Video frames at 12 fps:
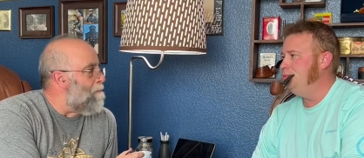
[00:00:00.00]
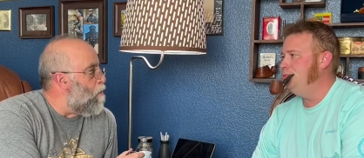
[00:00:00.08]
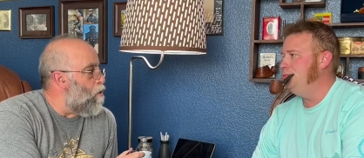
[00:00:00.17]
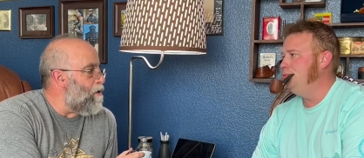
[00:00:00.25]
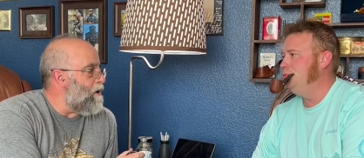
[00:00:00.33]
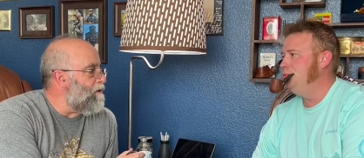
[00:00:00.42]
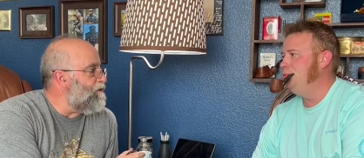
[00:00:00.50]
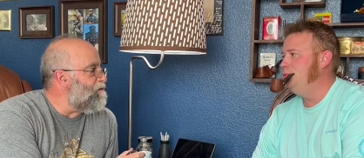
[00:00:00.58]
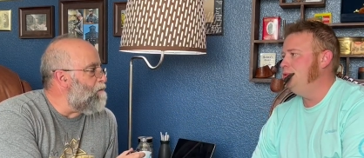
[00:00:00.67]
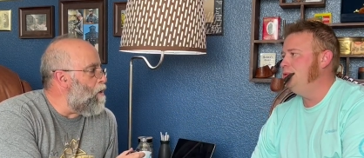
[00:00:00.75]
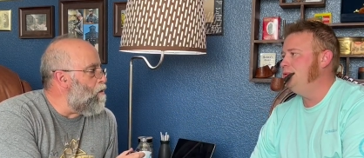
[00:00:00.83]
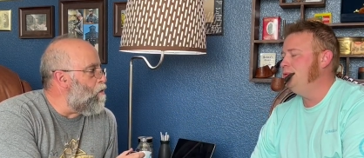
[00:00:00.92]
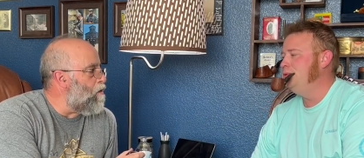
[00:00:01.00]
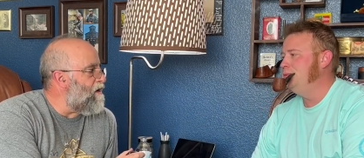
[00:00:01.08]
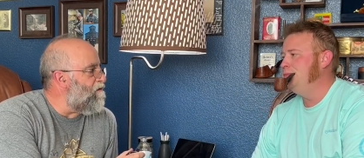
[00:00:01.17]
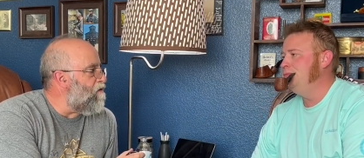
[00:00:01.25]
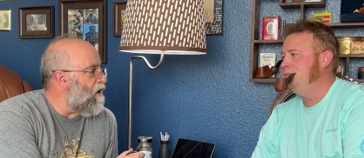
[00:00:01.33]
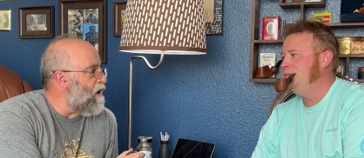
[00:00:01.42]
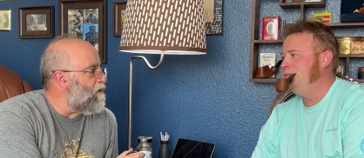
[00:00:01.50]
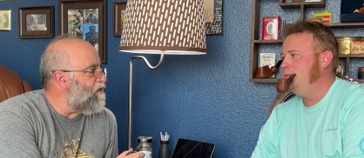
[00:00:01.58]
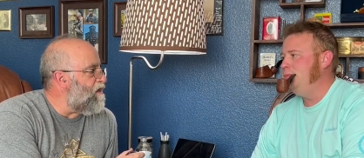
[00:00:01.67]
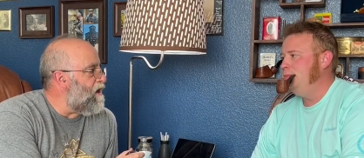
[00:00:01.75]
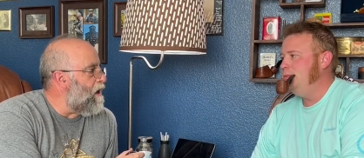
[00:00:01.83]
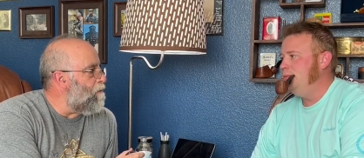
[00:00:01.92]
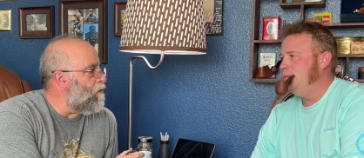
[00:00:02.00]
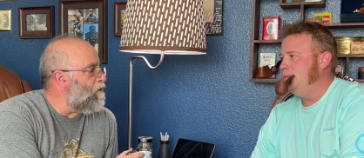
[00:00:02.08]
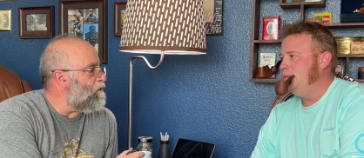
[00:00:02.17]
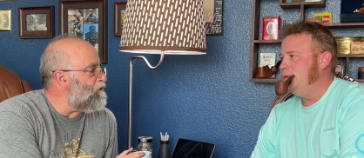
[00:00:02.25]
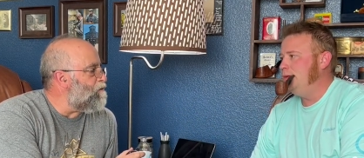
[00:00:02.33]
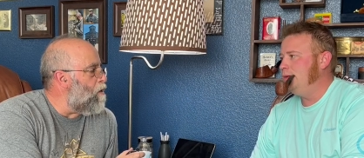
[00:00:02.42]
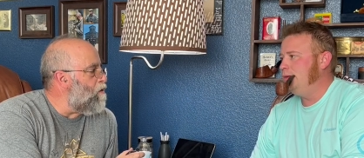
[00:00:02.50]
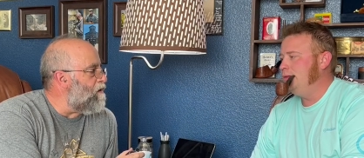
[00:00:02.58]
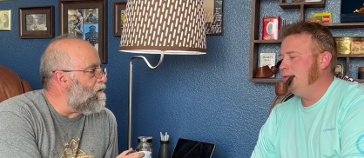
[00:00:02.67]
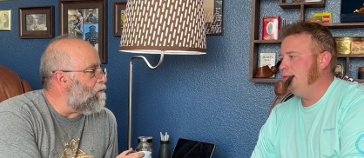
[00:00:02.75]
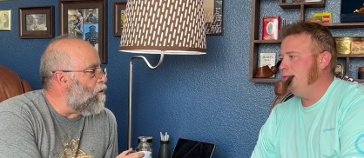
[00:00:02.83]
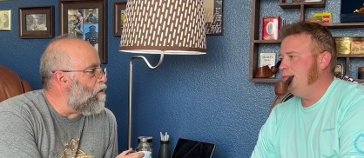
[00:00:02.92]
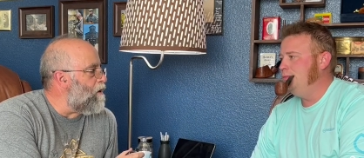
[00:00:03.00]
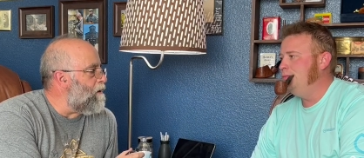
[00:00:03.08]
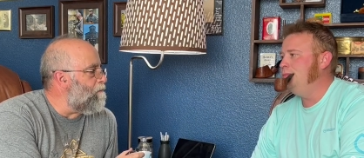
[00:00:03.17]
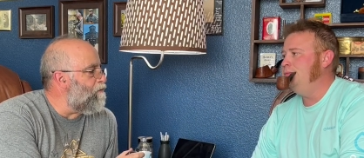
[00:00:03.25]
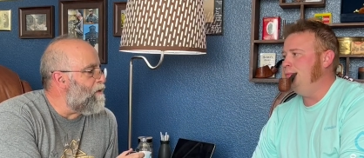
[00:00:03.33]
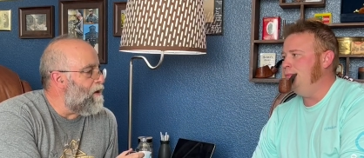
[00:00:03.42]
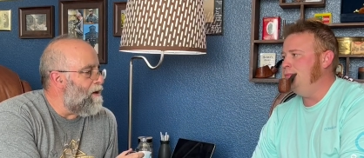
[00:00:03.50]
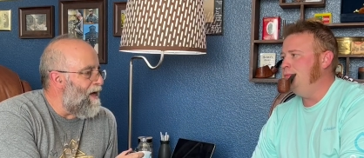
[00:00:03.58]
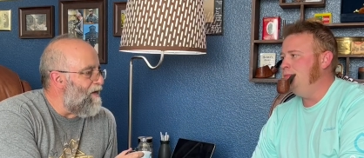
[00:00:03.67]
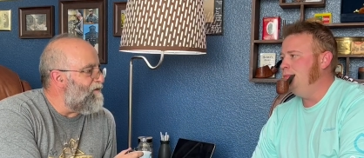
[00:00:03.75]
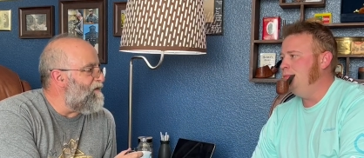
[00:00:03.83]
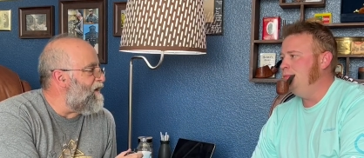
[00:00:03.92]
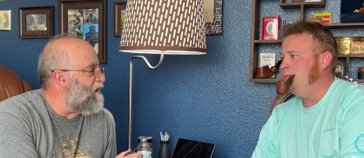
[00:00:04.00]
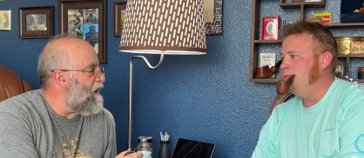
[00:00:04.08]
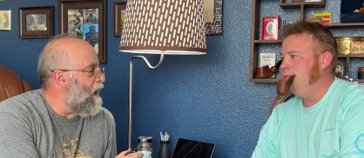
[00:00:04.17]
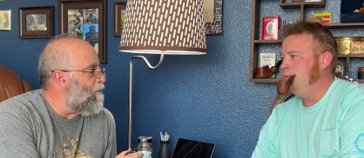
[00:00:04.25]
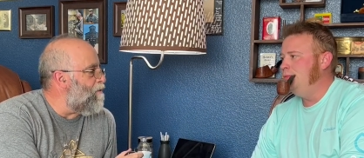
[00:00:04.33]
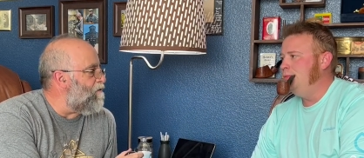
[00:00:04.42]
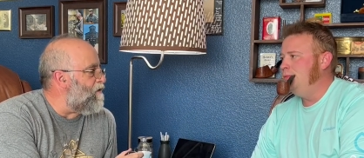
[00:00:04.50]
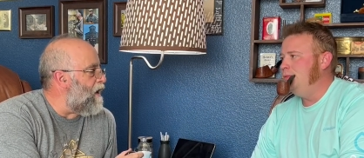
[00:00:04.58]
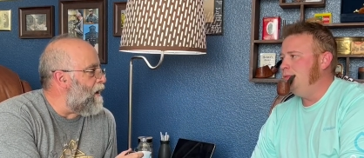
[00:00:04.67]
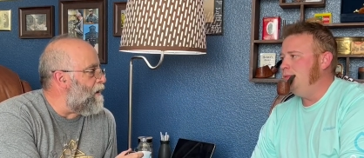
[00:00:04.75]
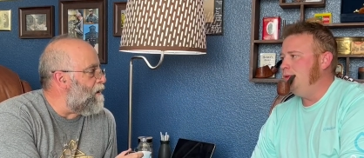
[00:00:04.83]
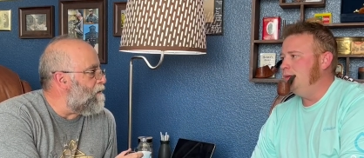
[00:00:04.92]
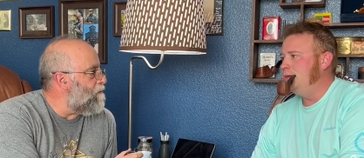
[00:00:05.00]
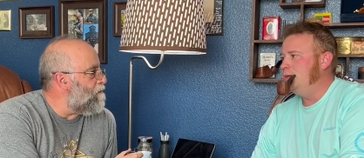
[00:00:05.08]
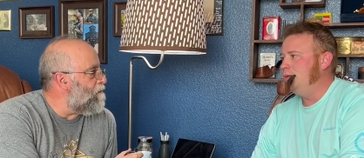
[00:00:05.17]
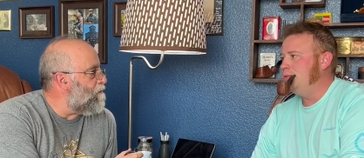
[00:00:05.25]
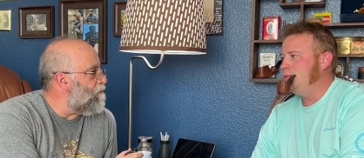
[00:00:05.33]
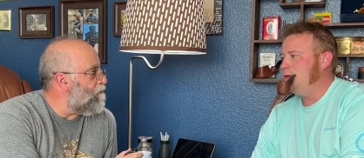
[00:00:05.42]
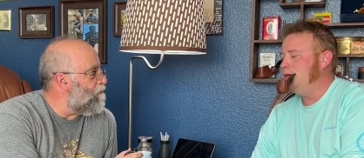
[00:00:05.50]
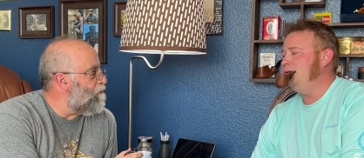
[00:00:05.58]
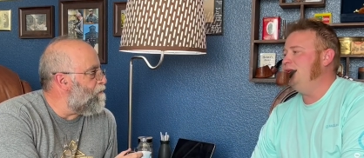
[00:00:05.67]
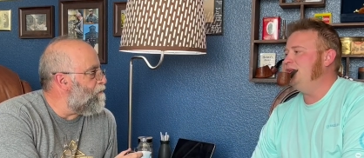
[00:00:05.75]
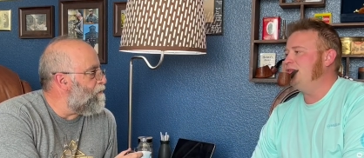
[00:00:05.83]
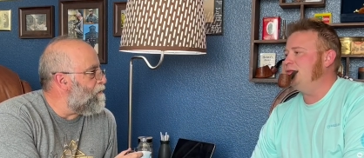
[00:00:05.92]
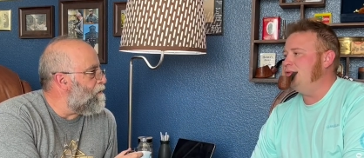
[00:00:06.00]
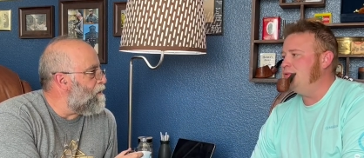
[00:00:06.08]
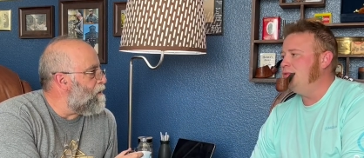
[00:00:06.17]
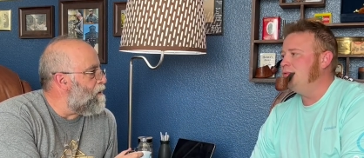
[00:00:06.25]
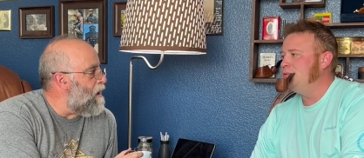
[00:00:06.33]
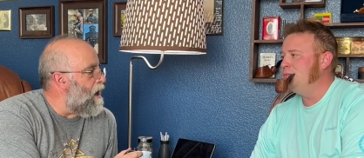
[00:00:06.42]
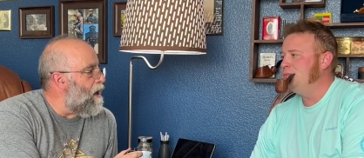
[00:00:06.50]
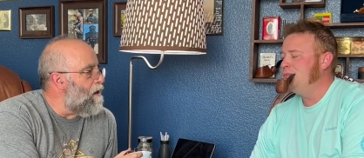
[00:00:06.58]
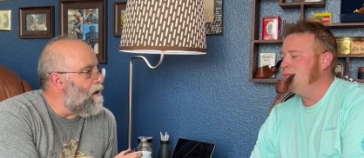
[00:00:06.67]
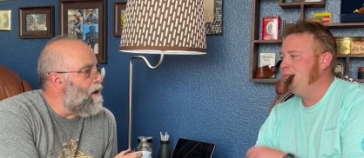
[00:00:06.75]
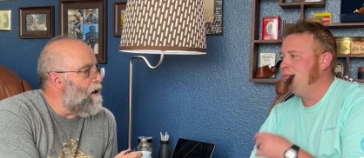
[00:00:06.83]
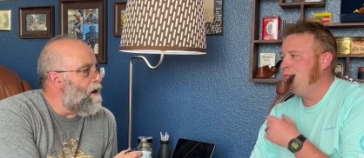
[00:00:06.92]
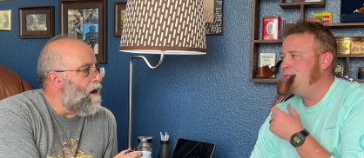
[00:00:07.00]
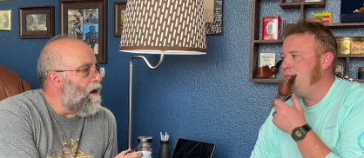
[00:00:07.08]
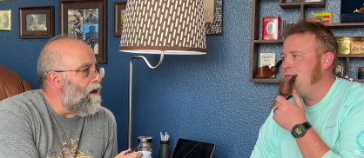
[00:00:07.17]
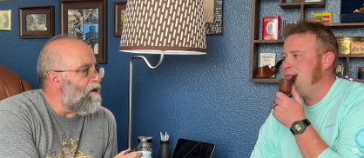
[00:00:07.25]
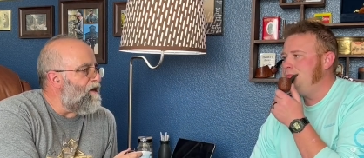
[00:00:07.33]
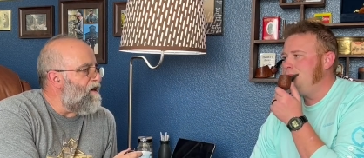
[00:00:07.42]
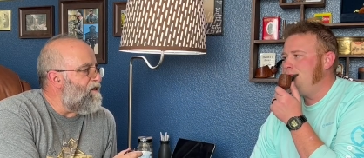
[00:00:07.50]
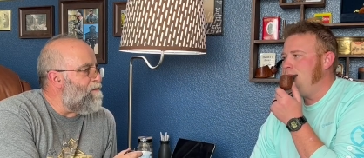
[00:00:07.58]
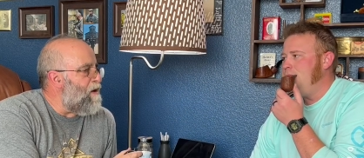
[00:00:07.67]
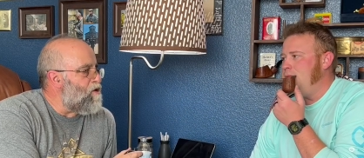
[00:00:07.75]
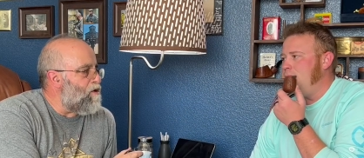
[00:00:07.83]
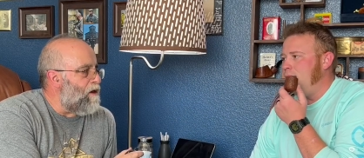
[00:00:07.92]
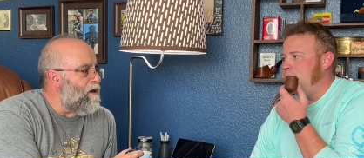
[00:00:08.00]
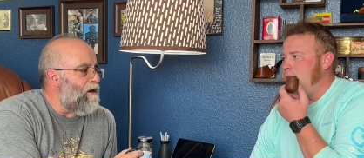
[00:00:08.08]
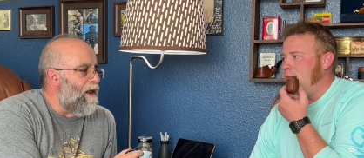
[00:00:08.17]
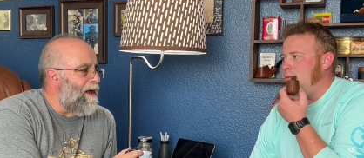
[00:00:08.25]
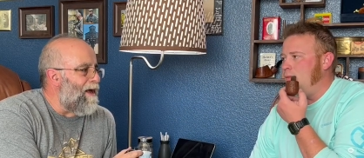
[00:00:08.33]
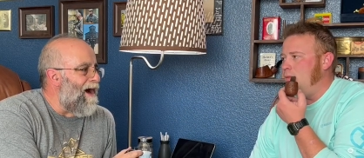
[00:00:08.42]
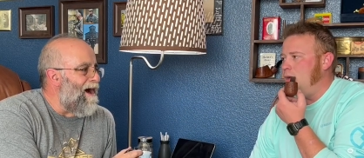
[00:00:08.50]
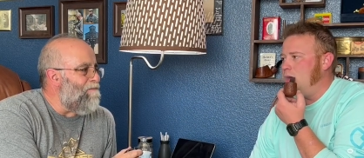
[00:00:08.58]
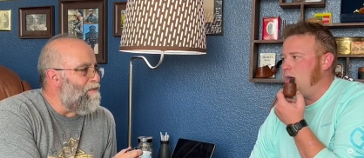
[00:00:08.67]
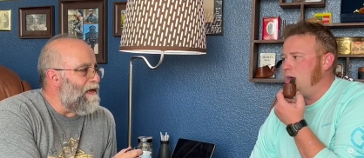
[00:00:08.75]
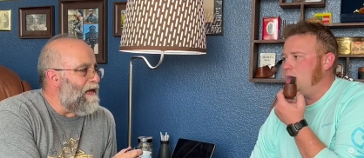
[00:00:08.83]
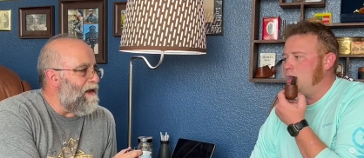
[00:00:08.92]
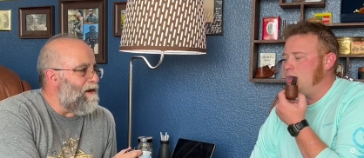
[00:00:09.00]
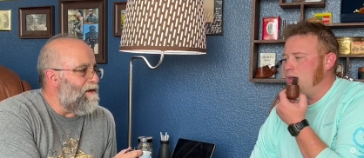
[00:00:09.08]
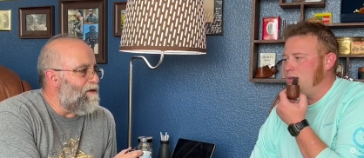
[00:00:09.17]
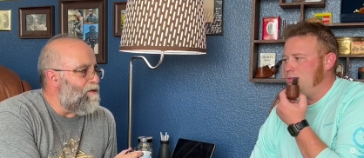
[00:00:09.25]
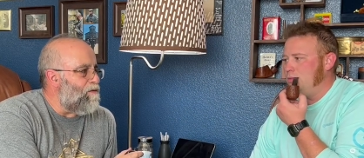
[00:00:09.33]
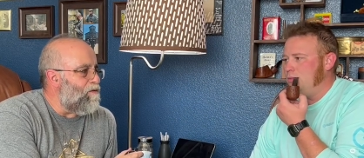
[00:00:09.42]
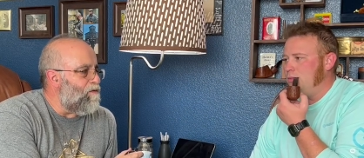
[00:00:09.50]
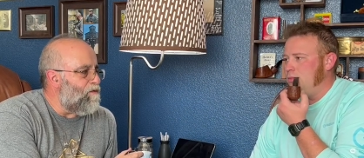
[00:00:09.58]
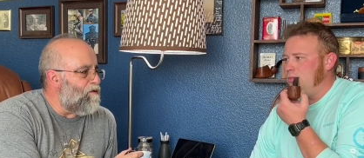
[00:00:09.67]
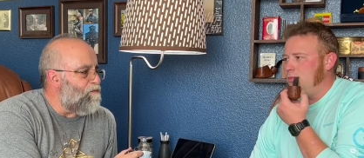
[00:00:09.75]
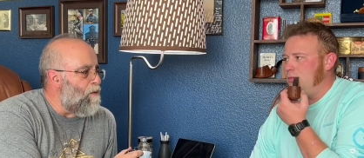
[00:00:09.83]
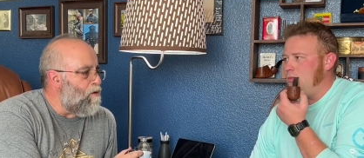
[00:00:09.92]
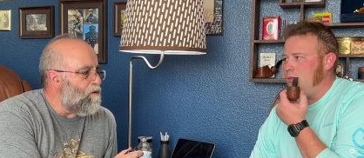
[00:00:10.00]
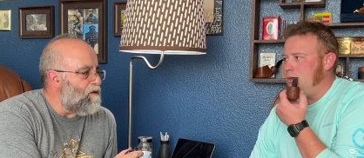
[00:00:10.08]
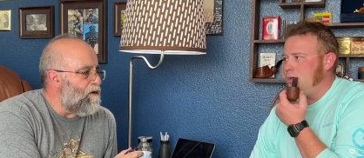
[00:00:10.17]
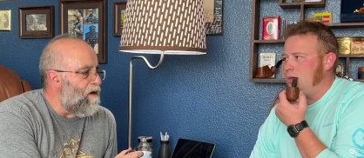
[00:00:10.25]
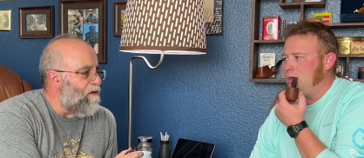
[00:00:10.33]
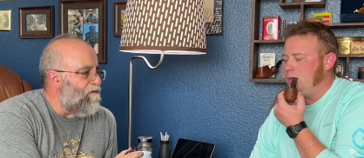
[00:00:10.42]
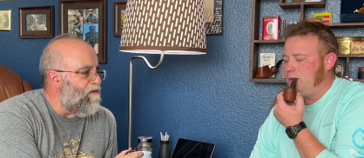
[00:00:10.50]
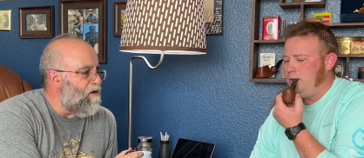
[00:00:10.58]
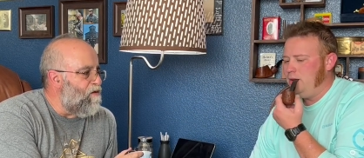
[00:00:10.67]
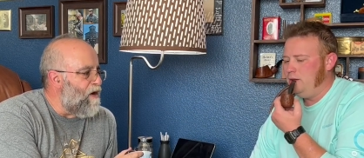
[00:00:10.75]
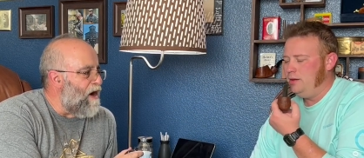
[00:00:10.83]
Speaker 1: morning smoke, whatever I think I'm going to smoke in the morning, mm-hmm. I'll set it out overnight.
Speaker 2: Oh, that's cool.
Speaker 1: Yeah. Uh, especially, like, I've been getting to smoke a few